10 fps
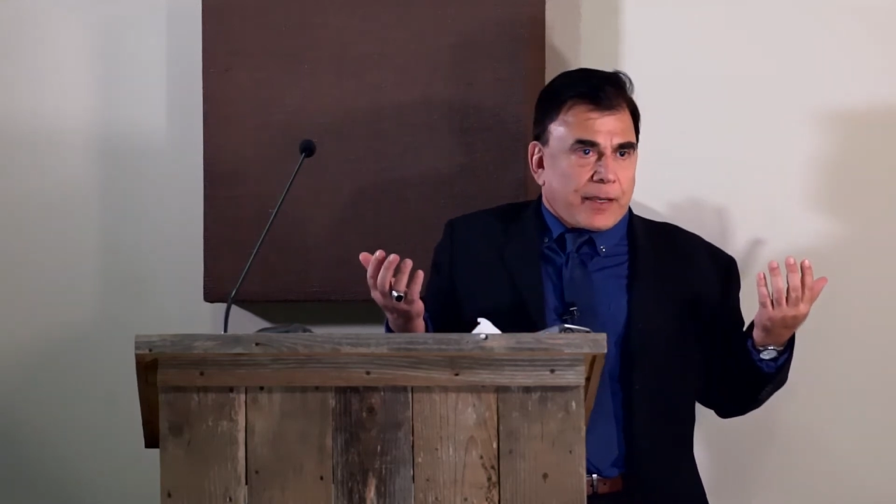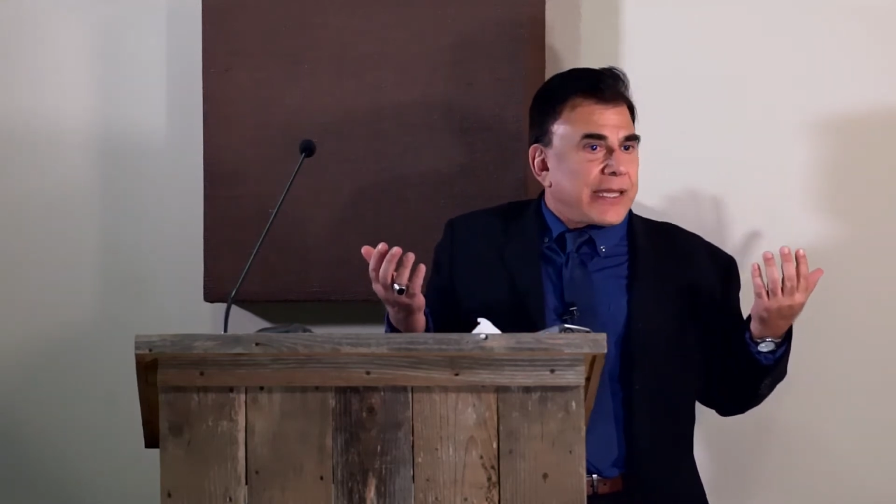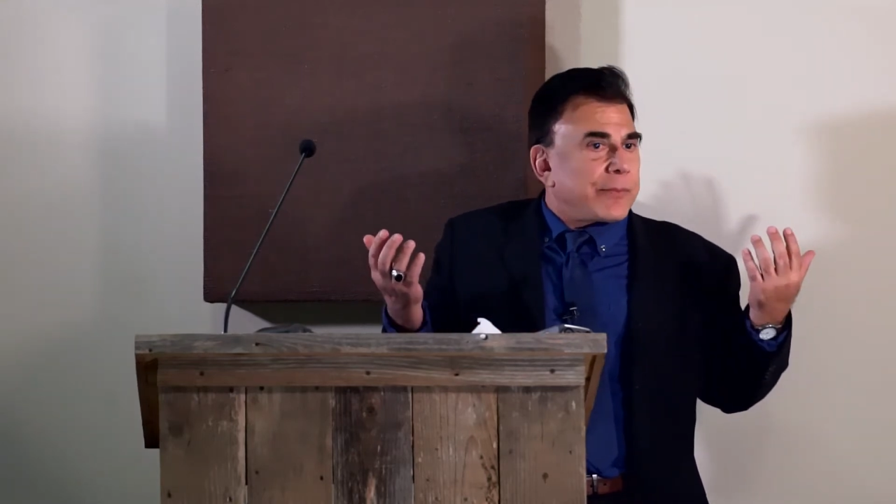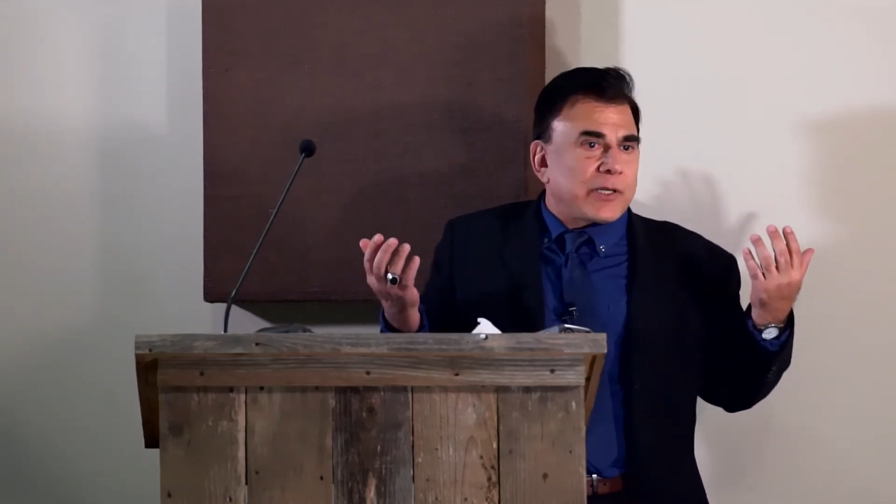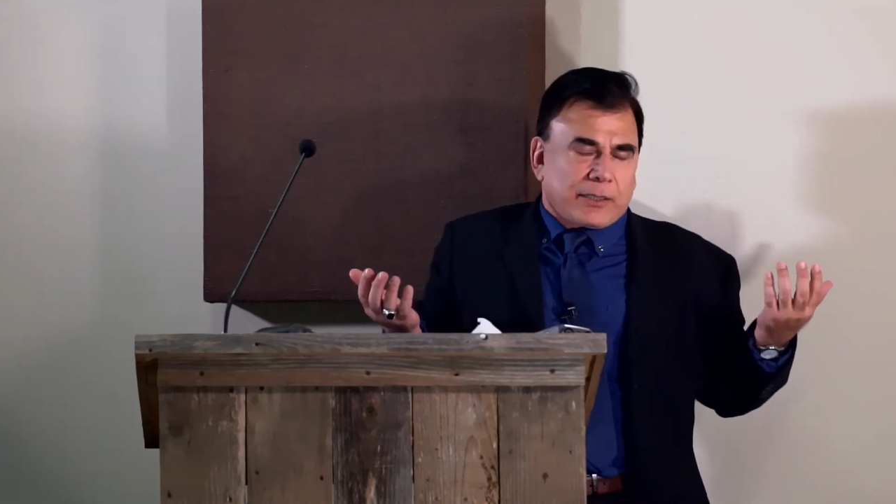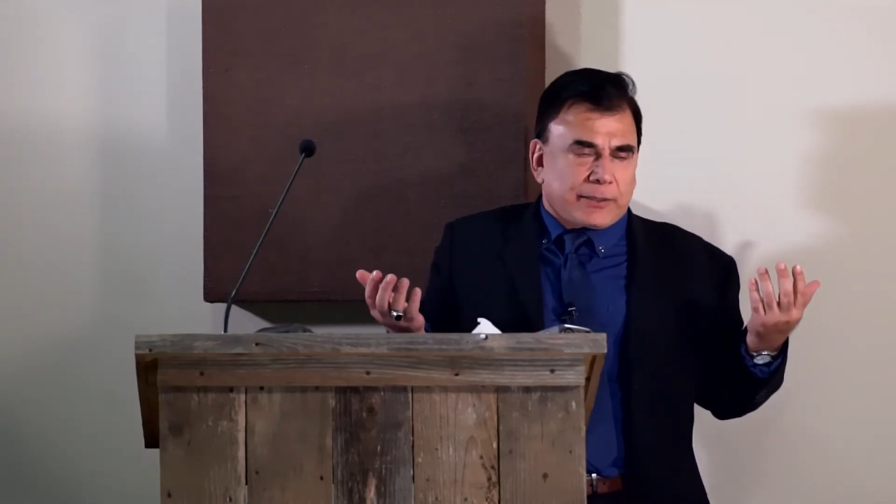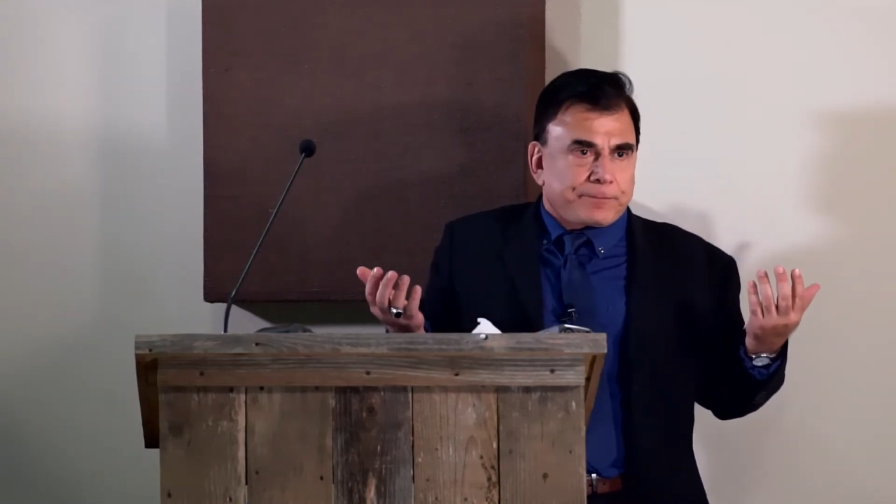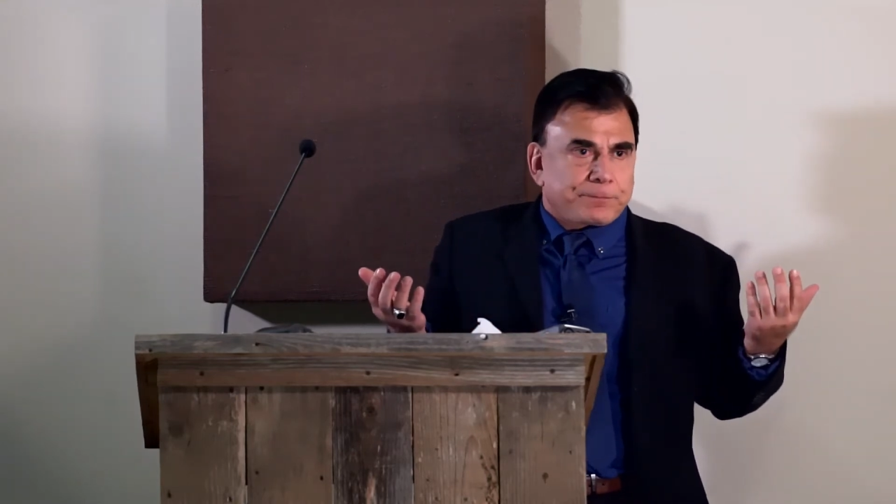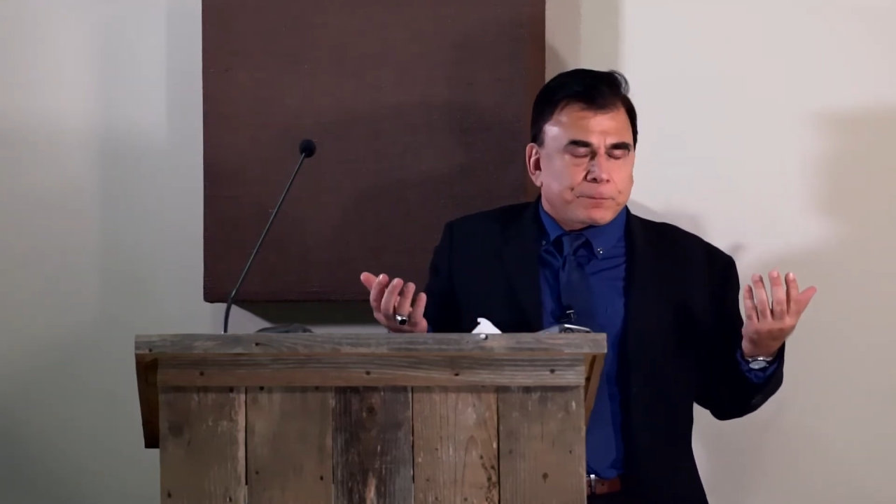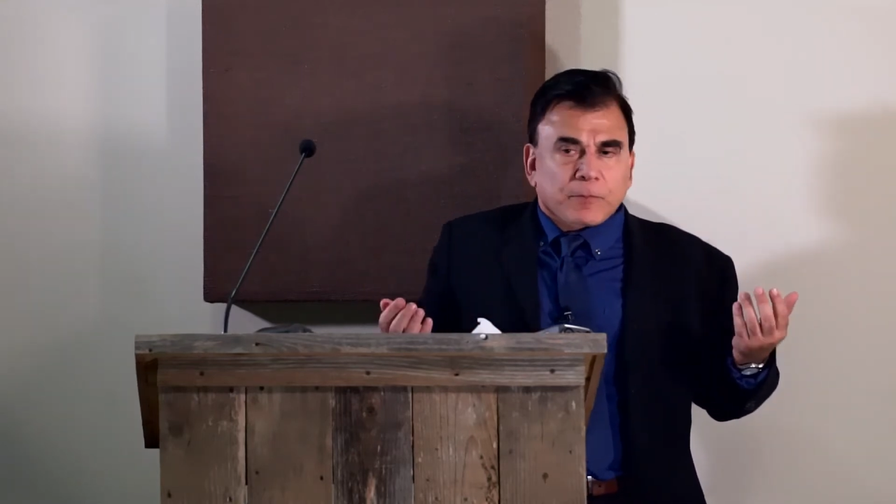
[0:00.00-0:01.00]
I am not.
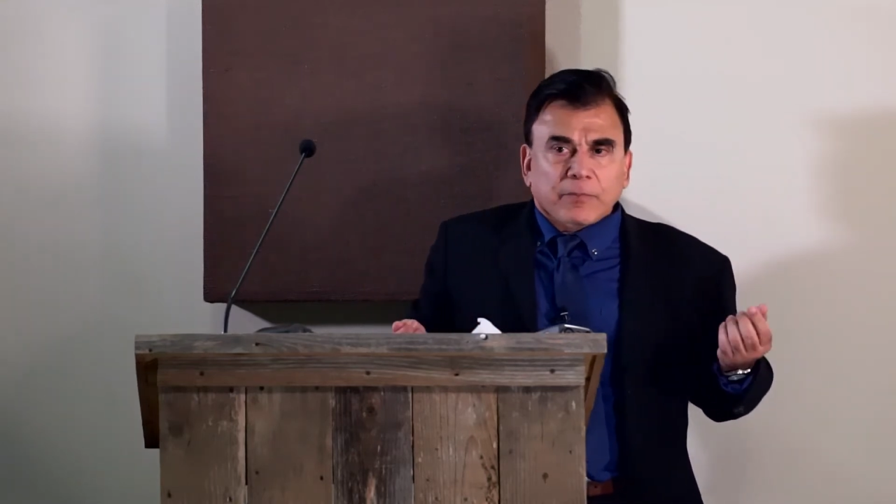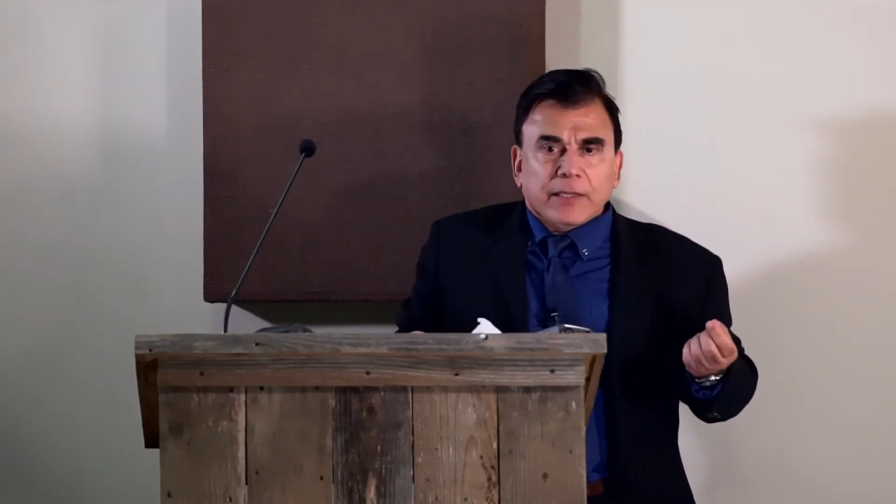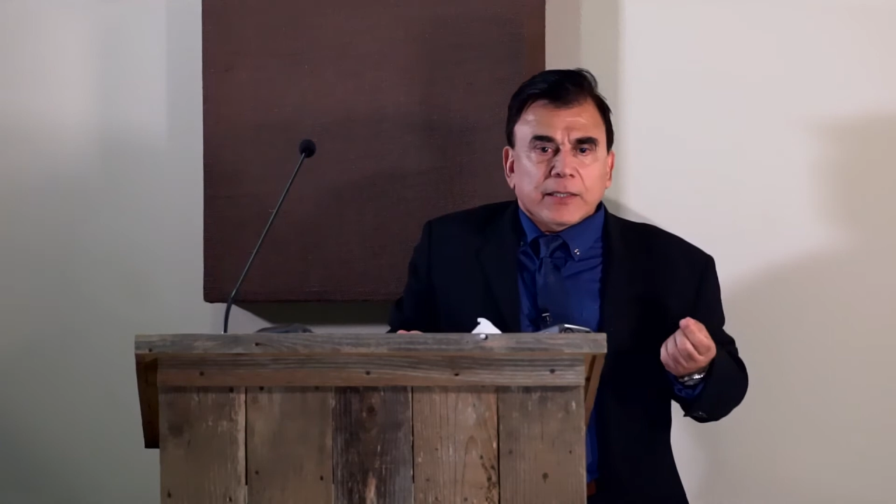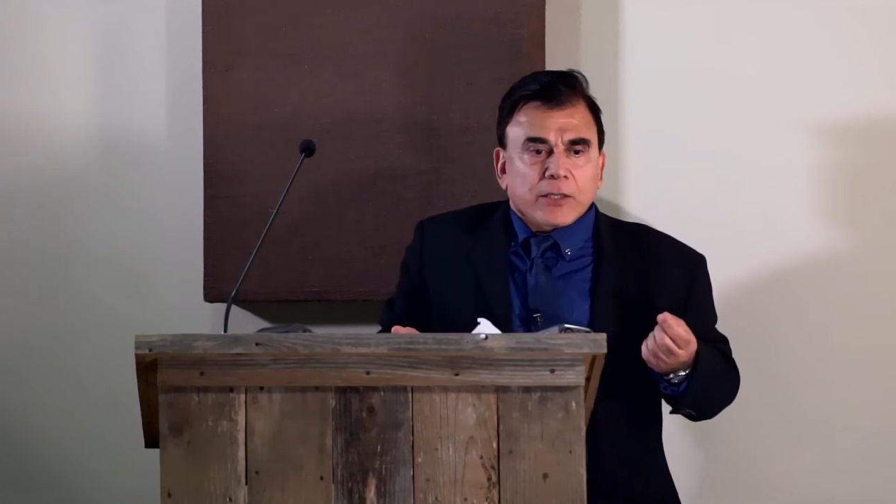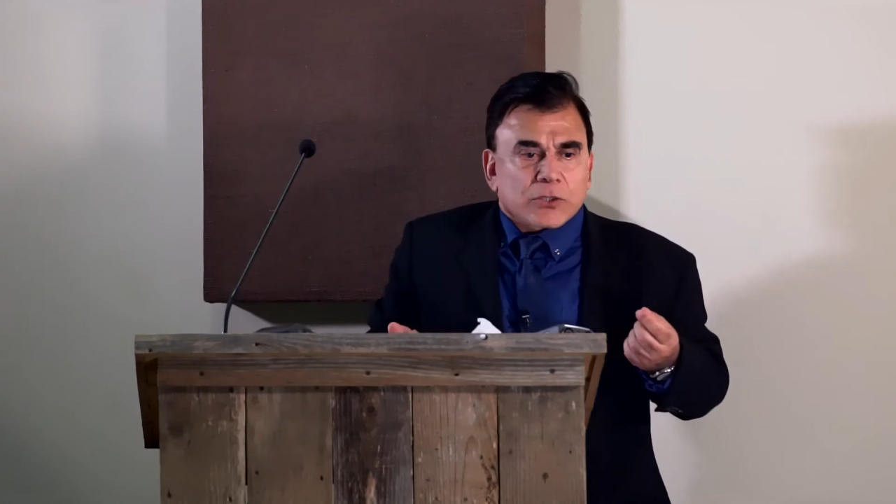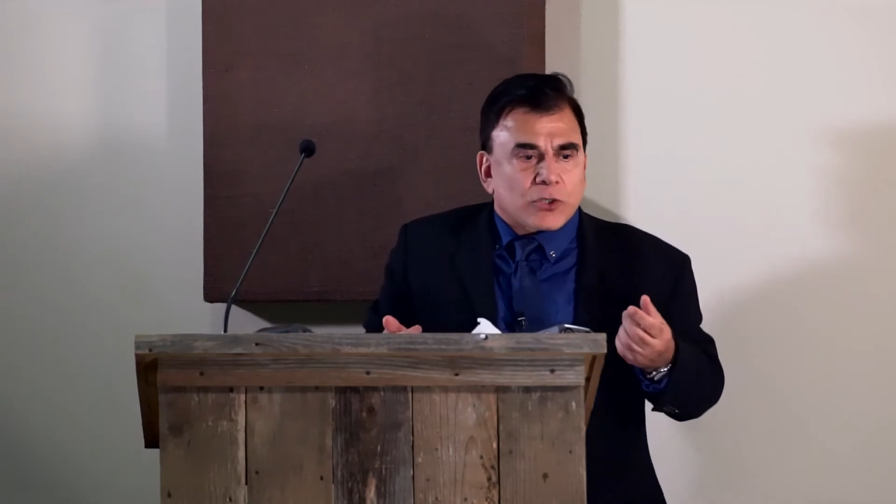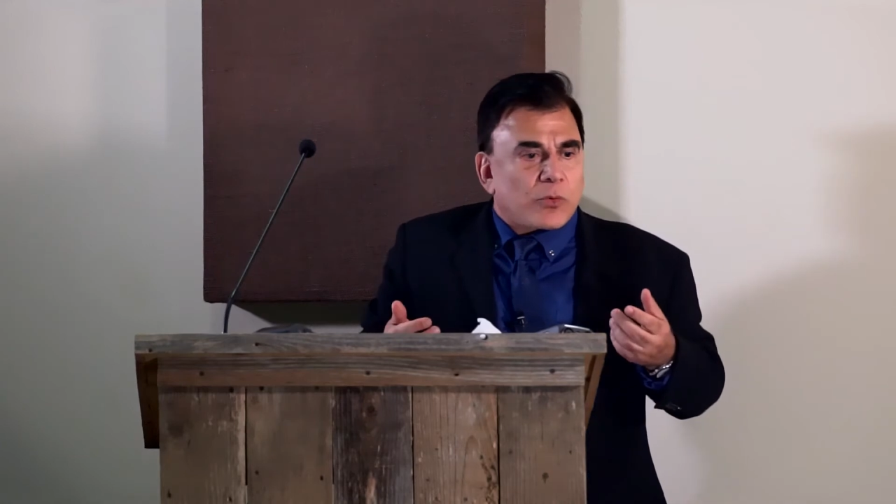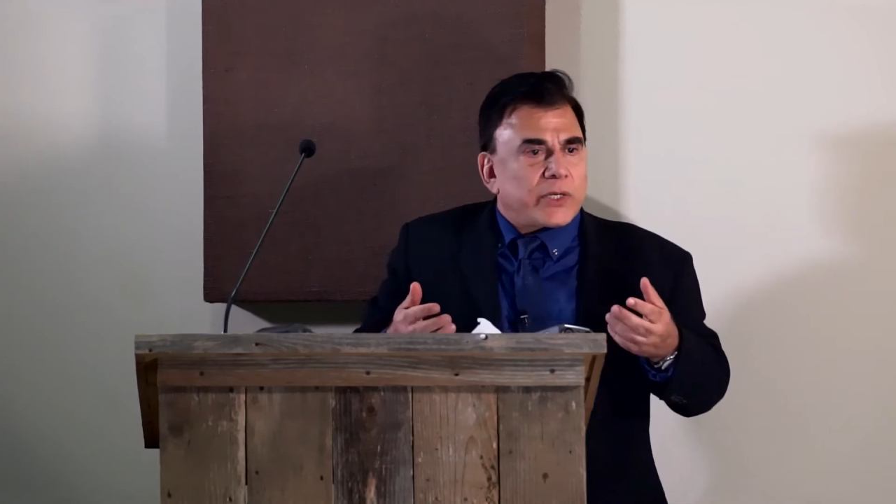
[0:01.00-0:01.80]
So